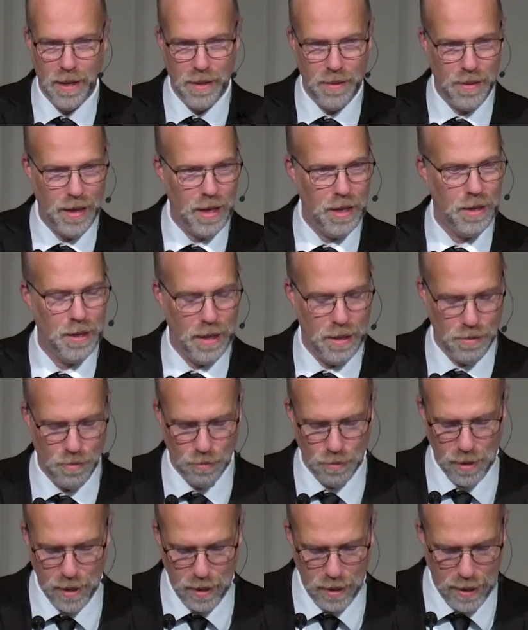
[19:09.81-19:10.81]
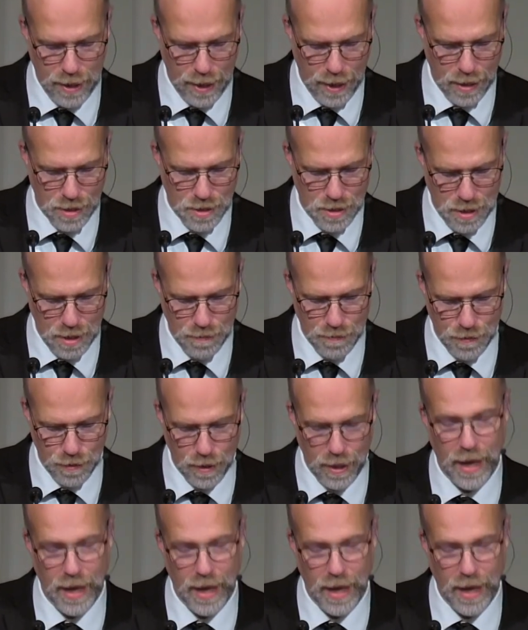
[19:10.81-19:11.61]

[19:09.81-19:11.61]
they really had sinful